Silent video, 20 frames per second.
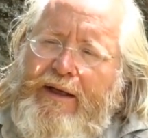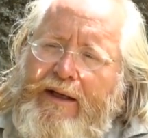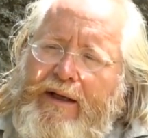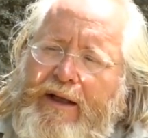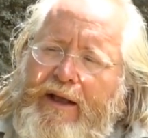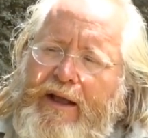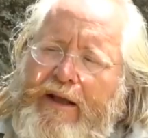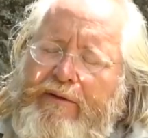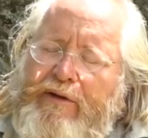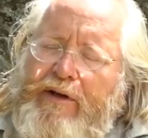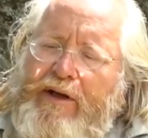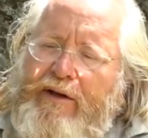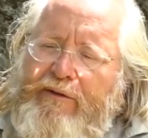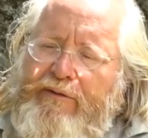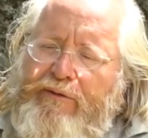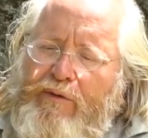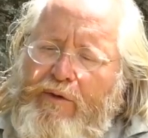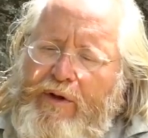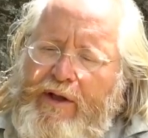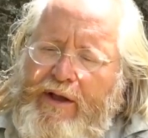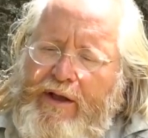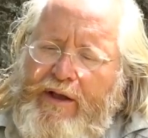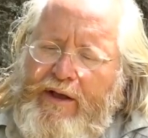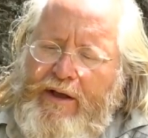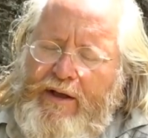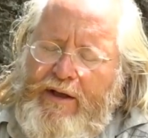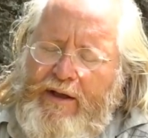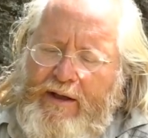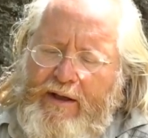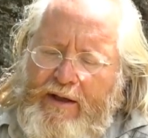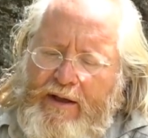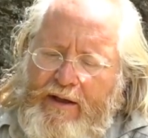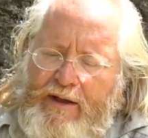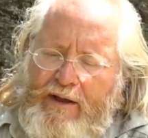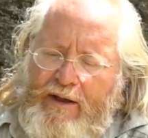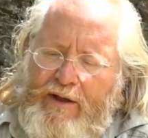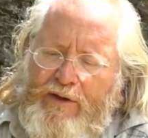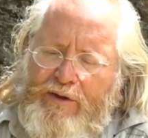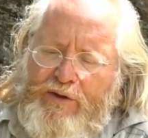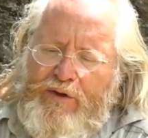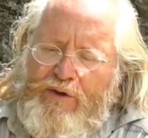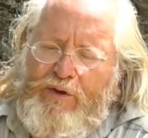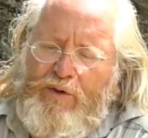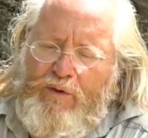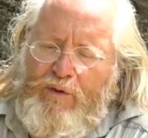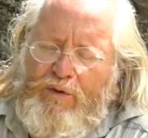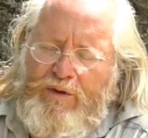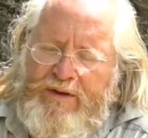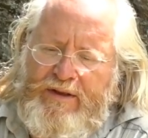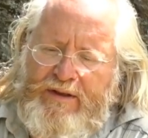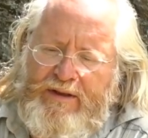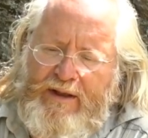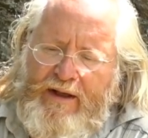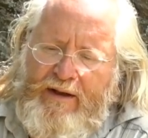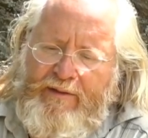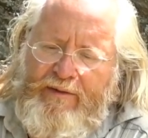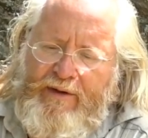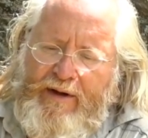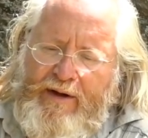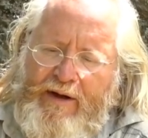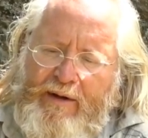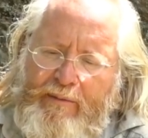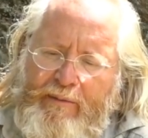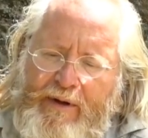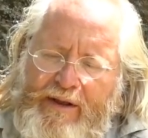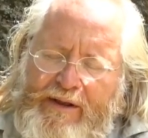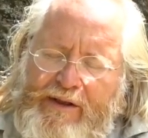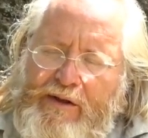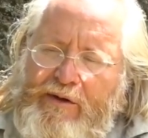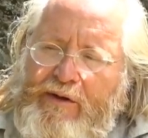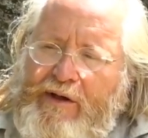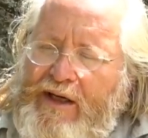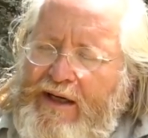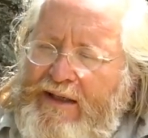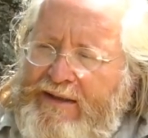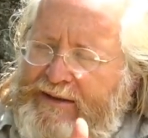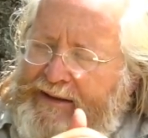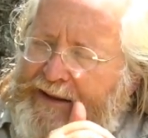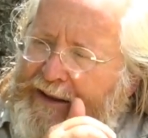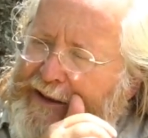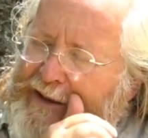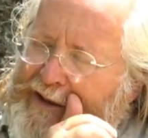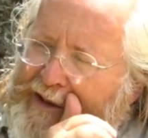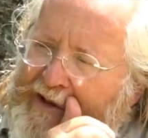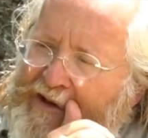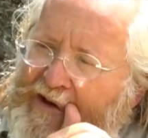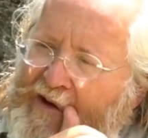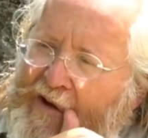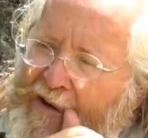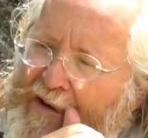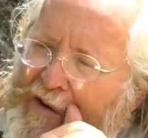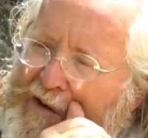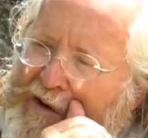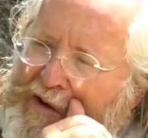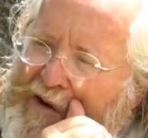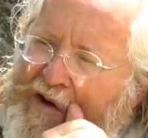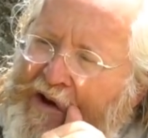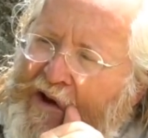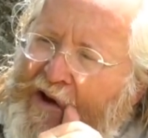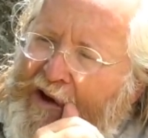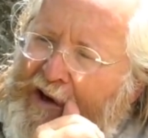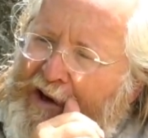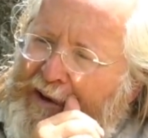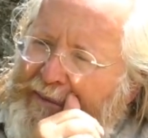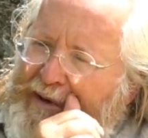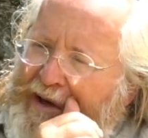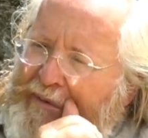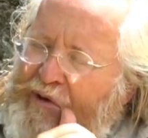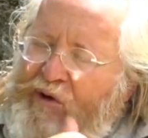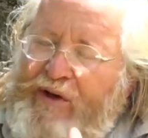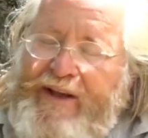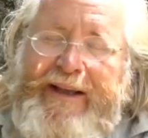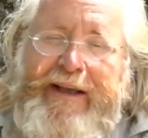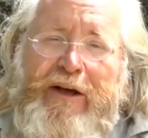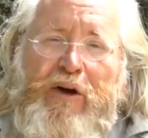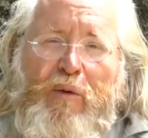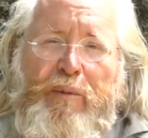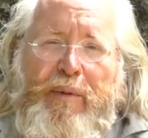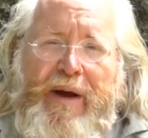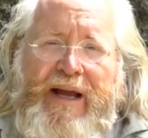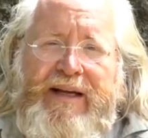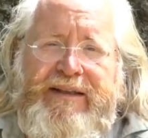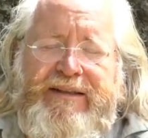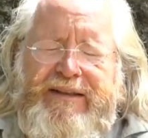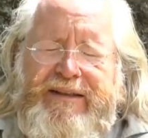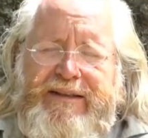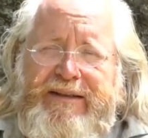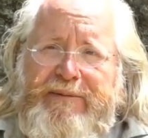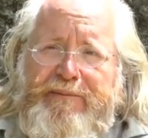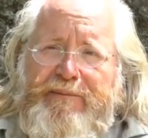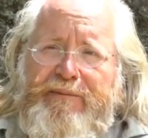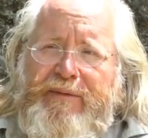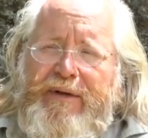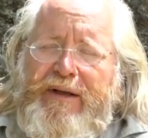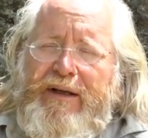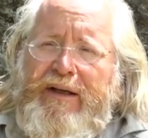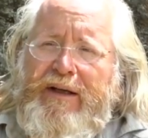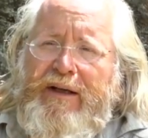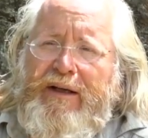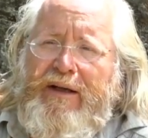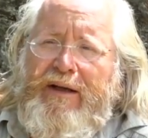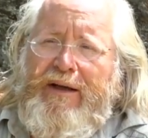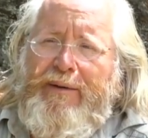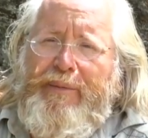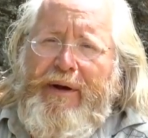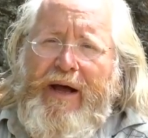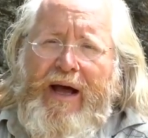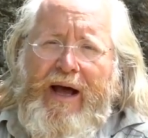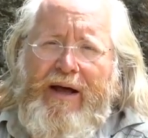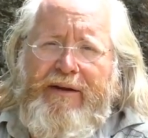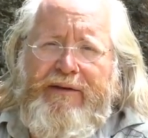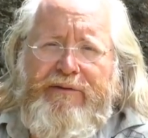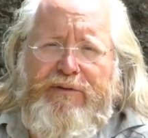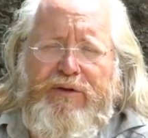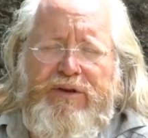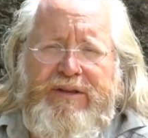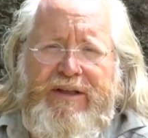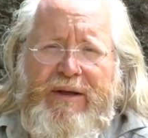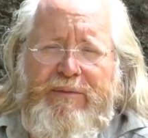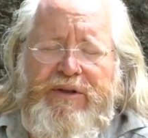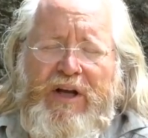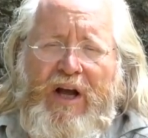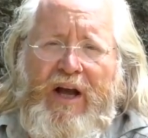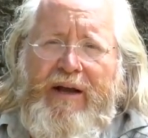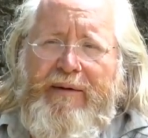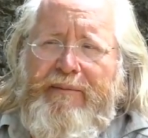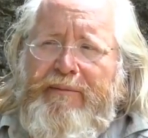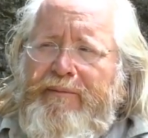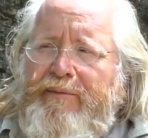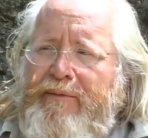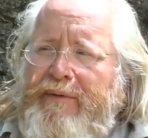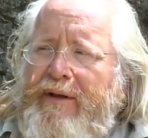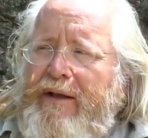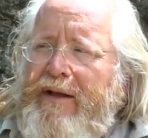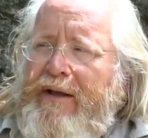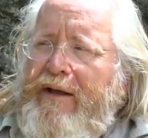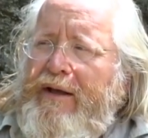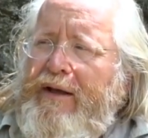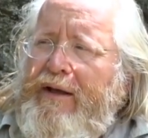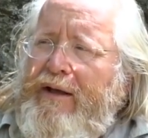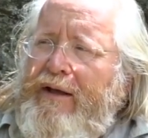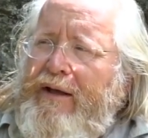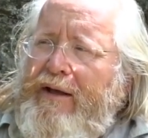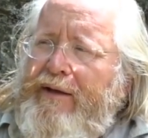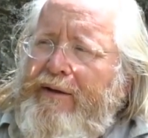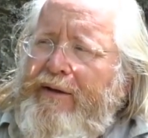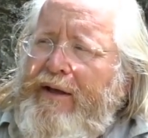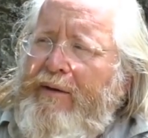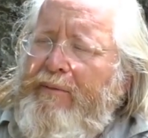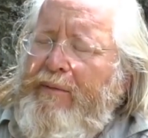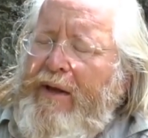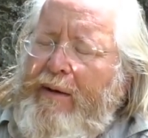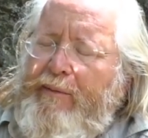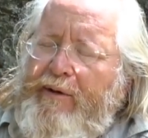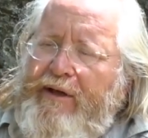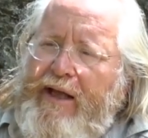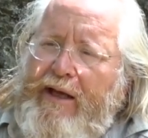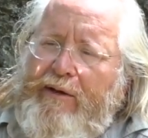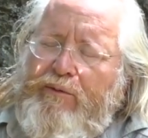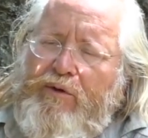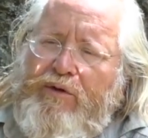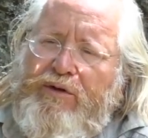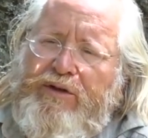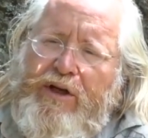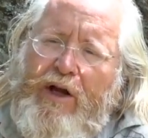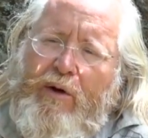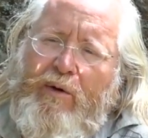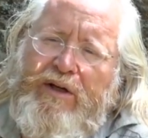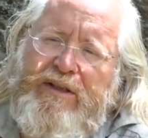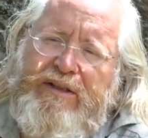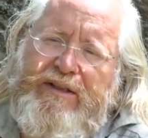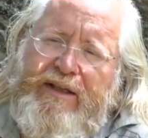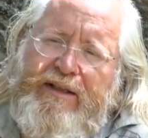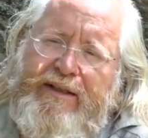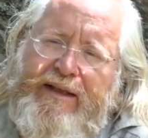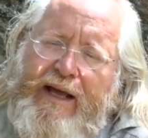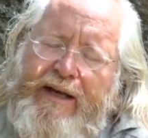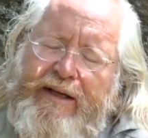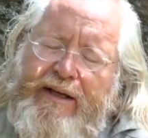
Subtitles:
Even if we choose a very materialistic and maybe ego-based path for some time, then maybe that will show us that that